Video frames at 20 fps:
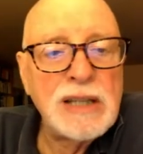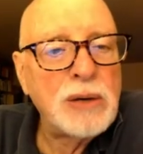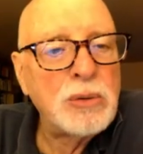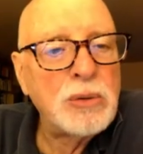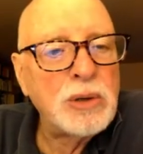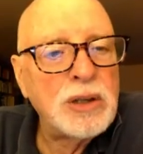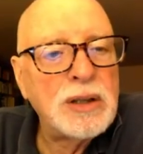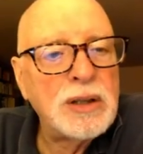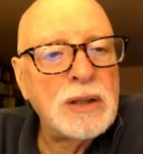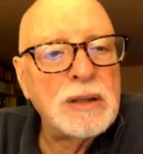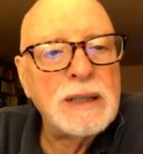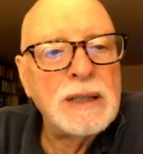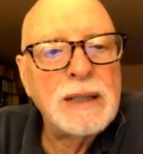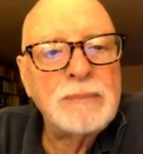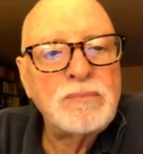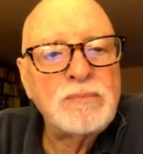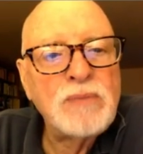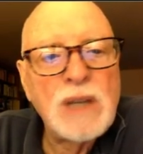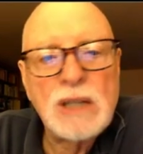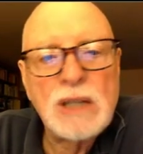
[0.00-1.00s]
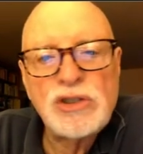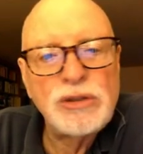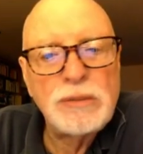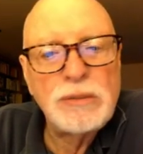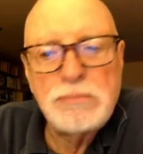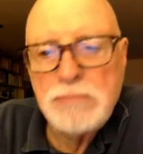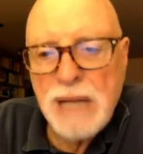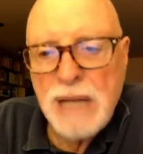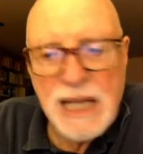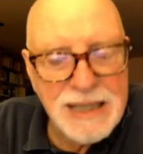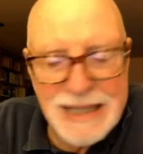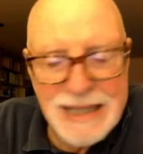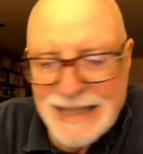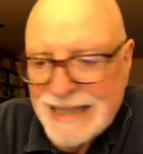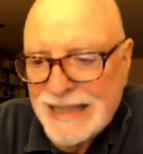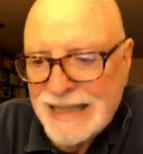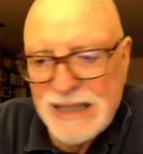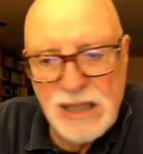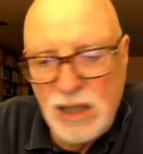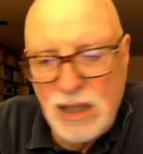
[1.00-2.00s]
There were uh,
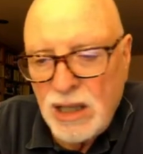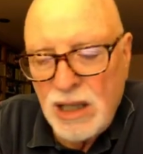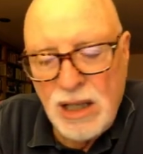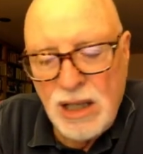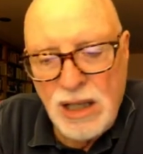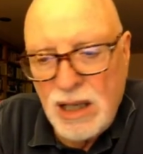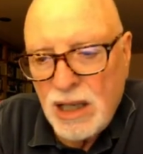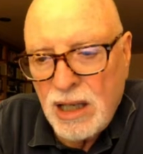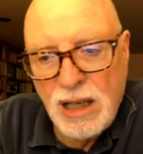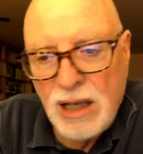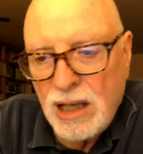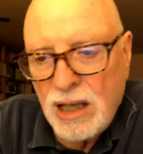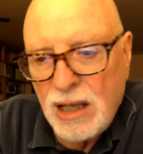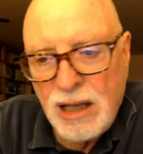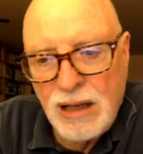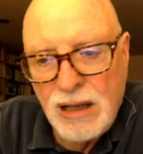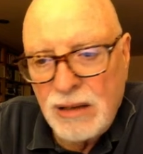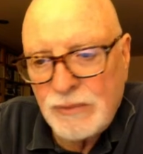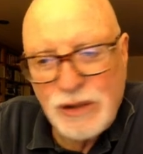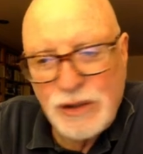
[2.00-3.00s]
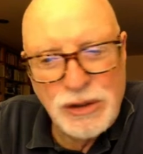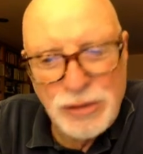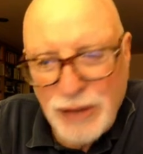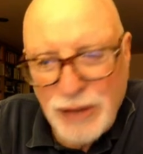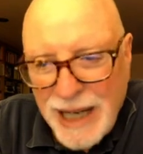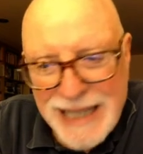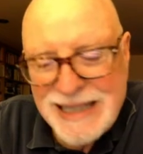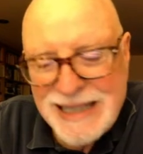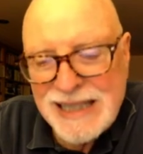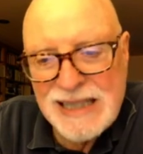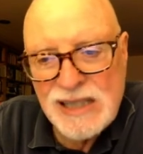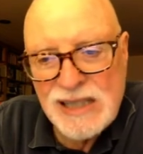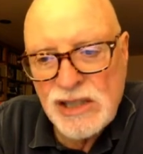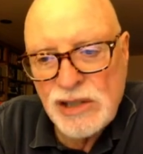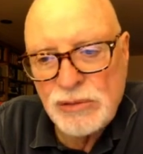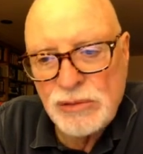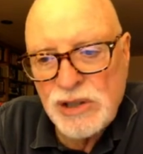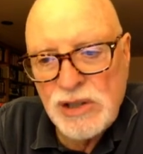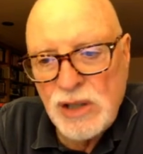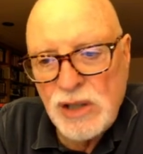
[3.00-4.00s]
tremendous uh, crises
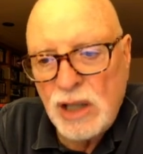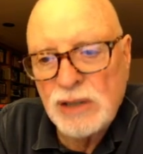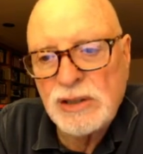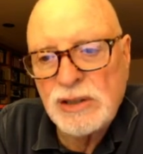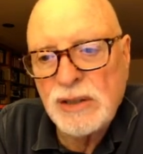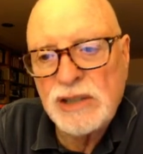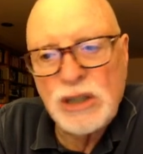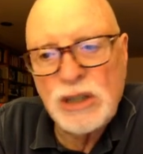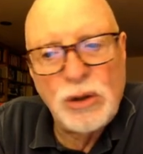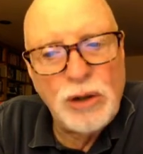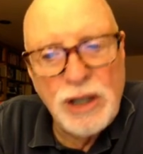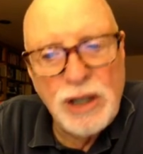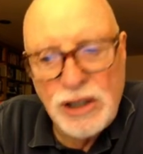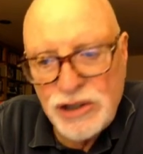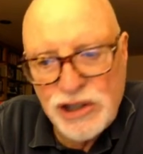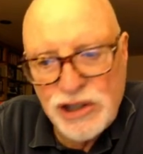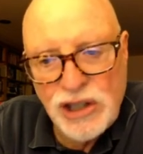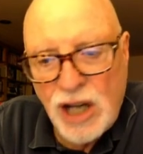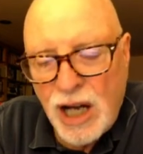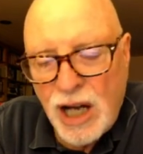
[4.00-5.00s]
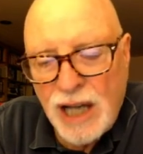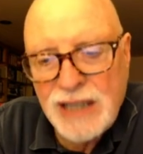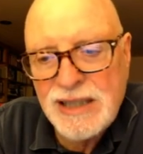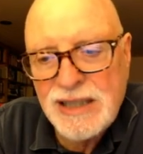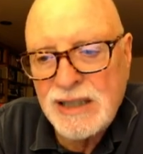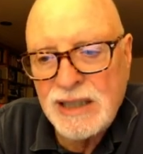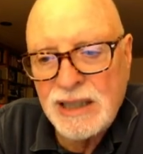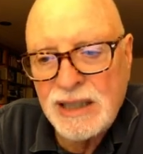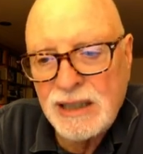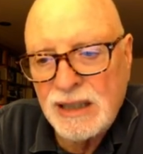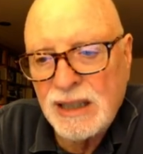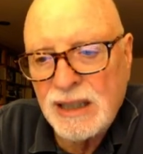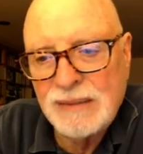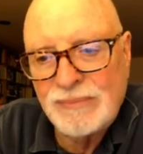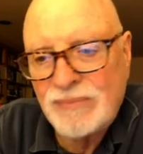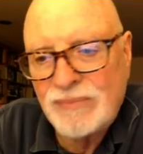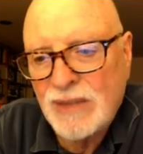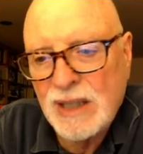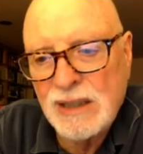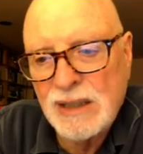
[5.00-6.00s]
as a result of the oil shocks, the uh,
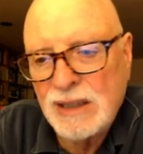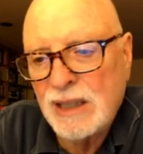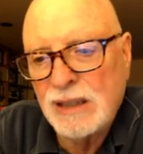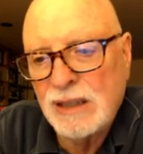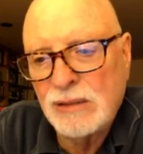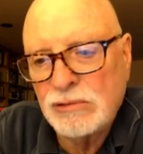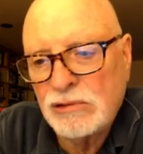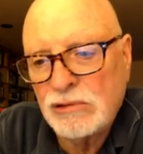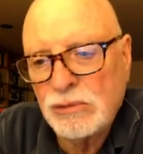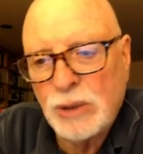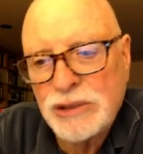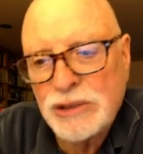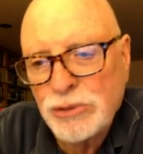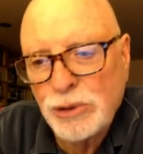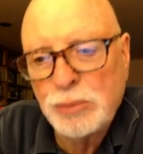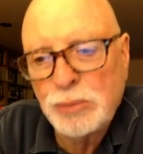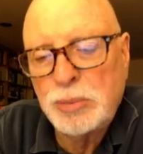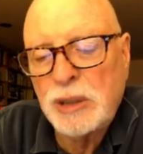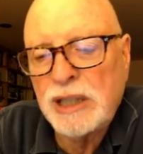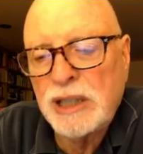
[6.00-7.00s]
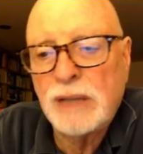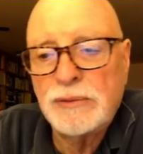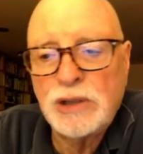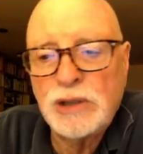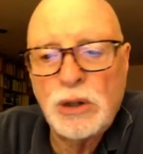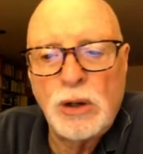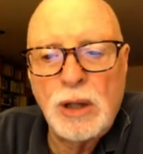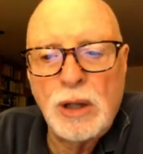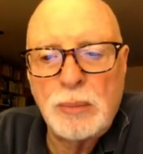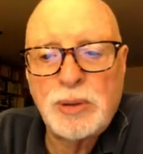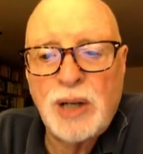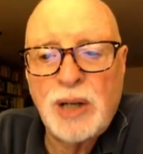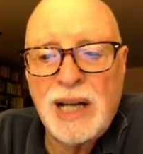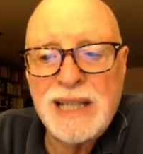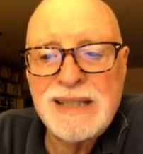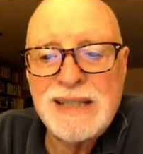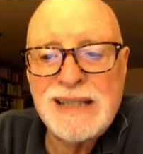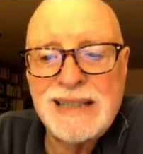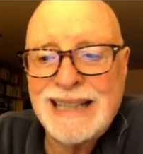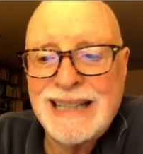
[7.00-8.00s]
you know quadrupling of the oil
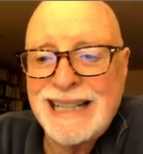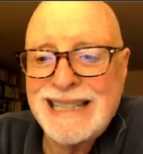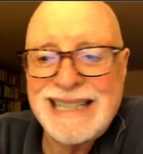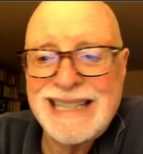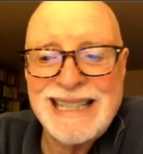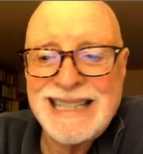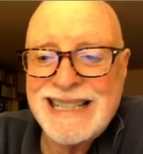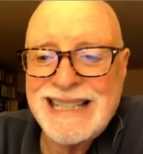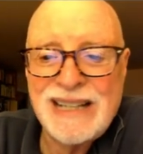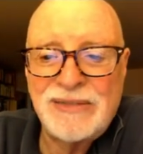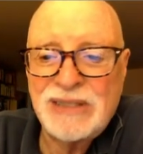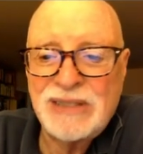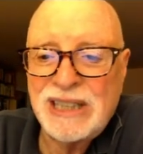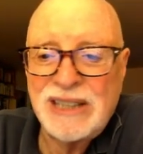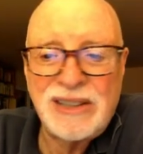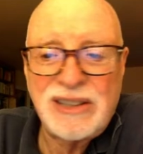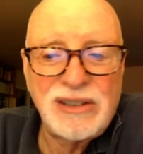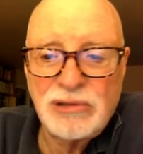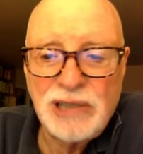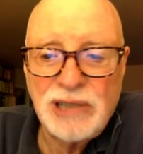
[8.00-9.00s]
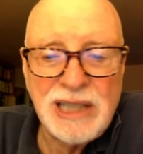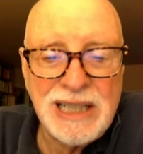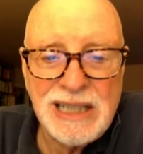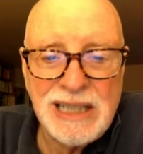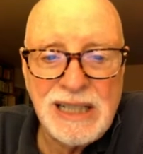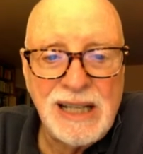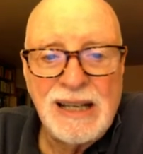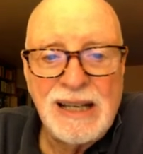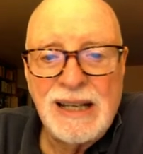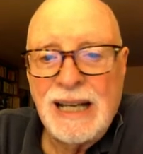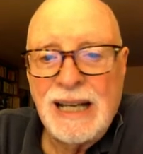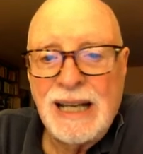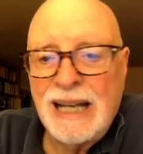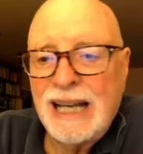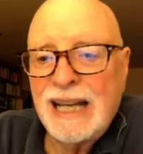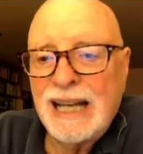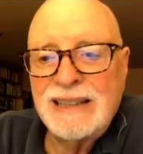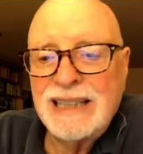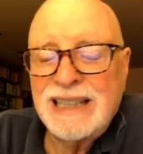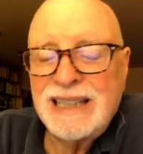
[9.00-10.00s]
price in 1973,
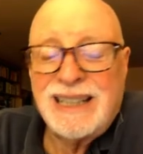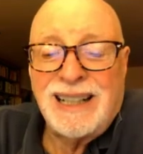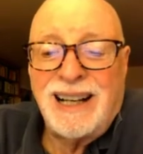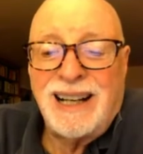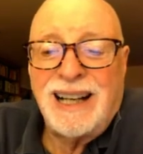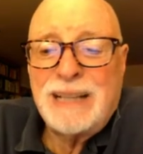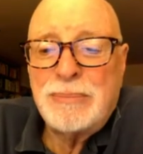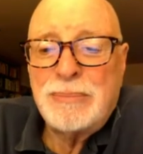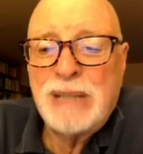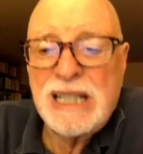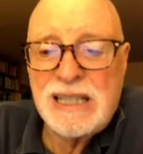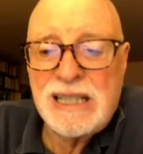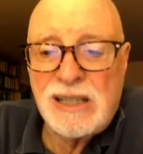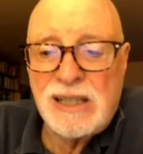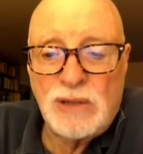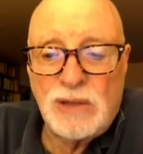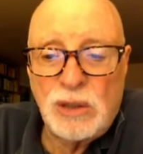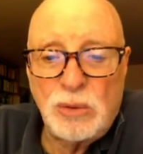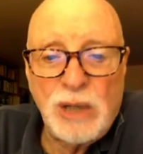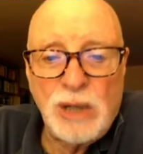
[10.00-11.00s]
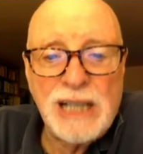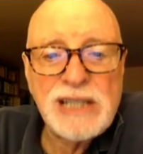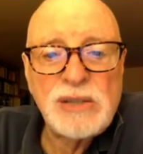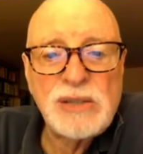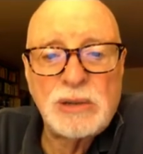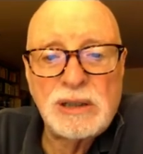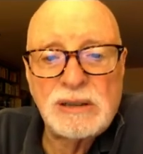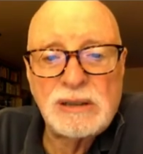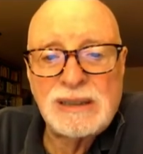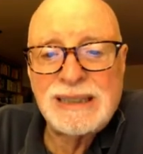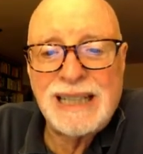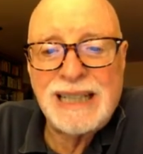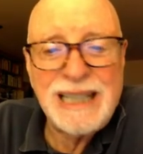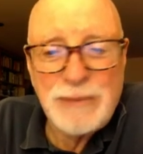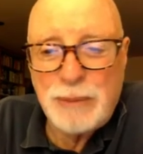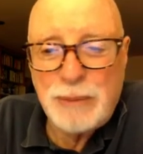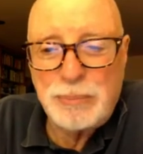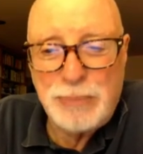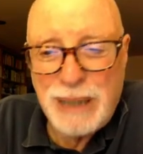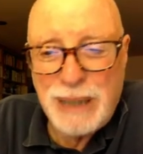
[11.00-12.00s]
and the economies of the West were kind
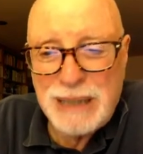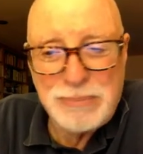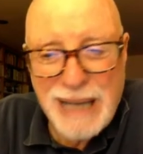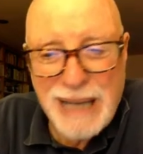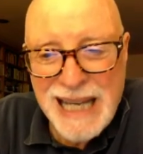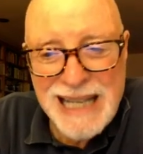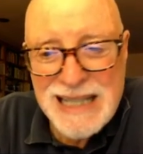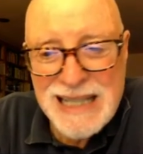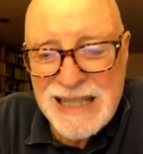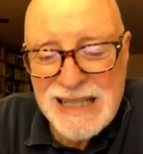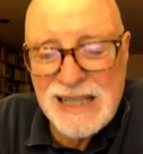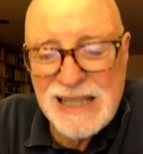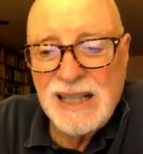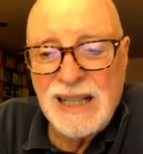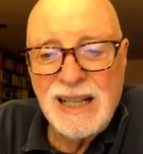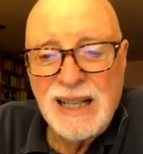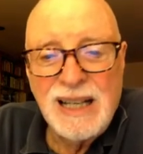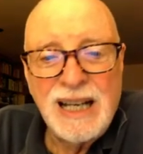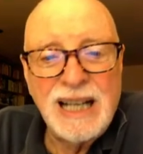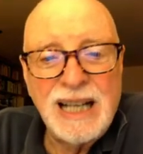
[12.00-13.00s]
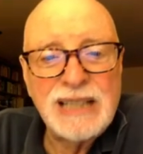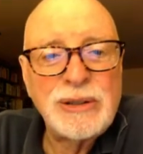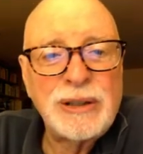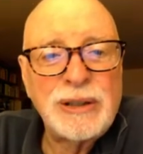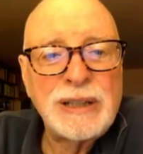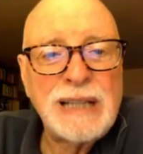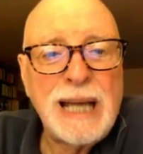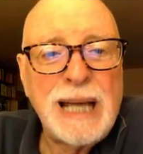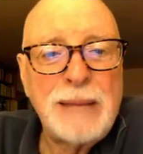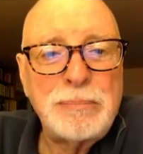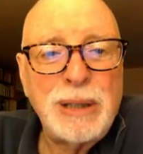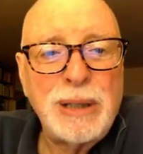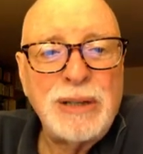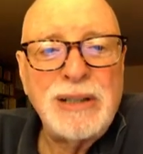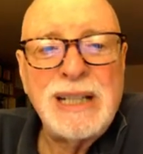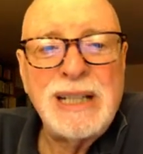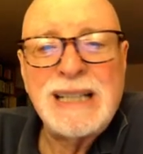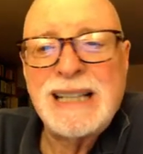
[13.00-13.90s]
of a big mess uh, during that period.